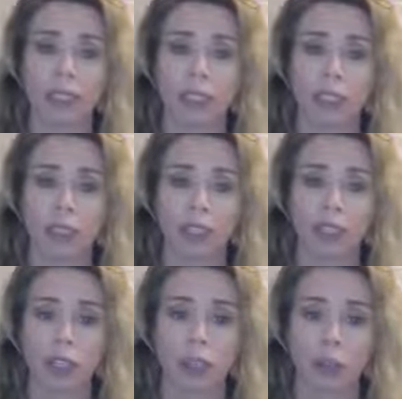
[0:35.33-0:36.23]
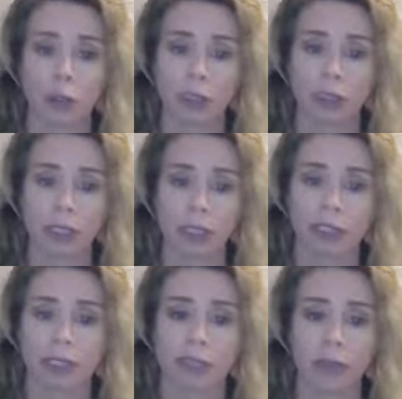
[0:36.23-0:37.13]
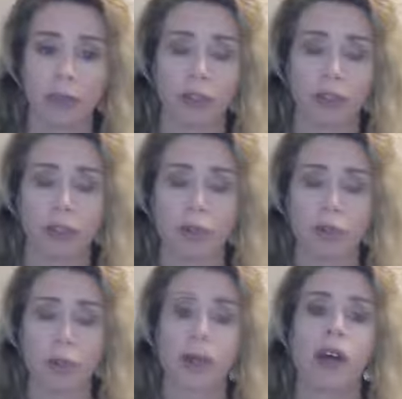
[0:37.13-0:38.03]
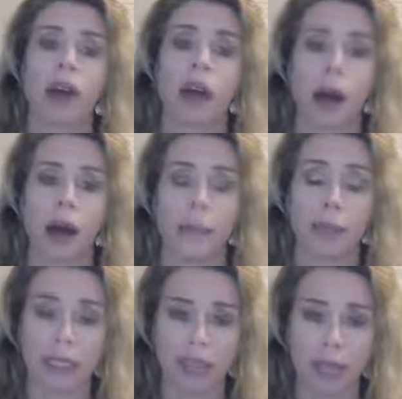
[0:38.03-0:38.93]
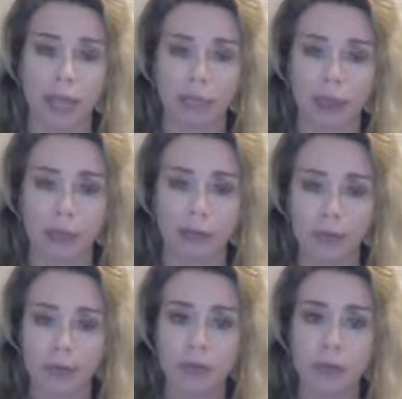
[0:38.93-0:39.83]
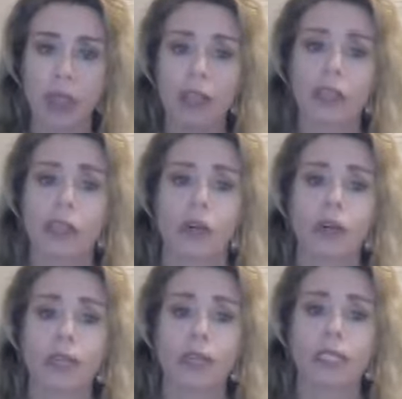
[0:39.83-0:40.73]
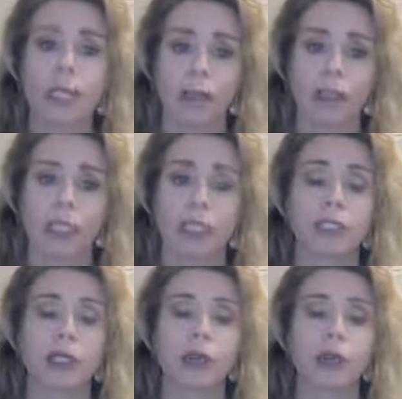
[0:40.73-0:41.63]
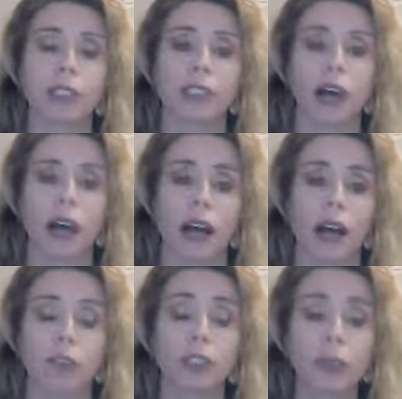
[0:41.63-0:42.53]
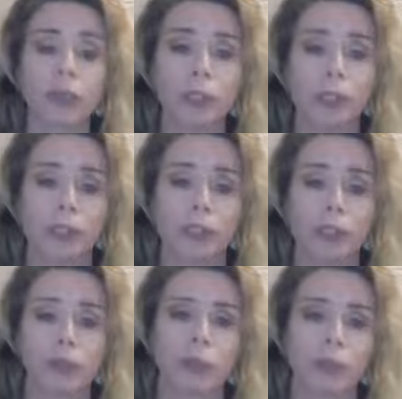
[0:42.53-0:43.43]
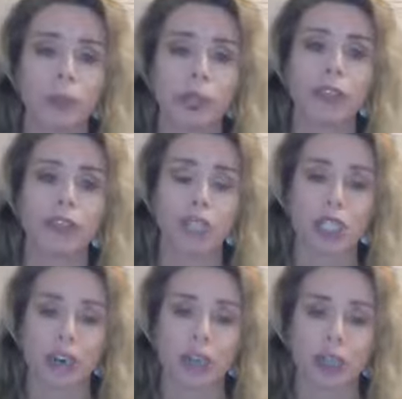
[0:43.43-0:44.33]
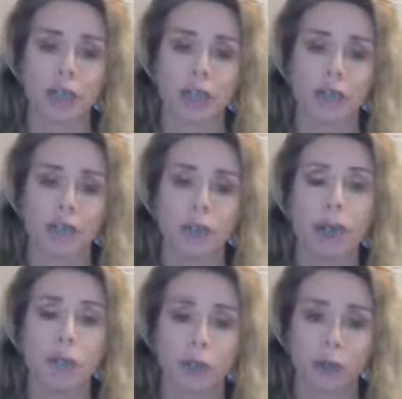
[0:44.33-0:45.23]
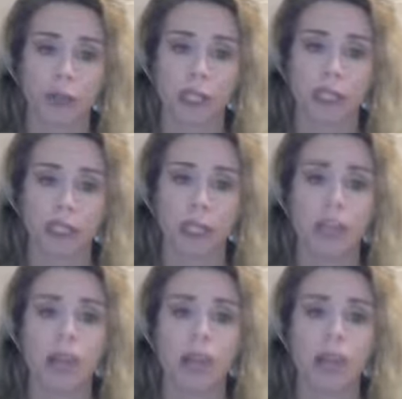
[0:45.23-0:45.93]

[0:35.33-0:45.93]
sticking with straight mutual funds instead of being with a fee-based advisor. So, for example, let's start with, there's three different shares, well, the main three shares of mutual funds.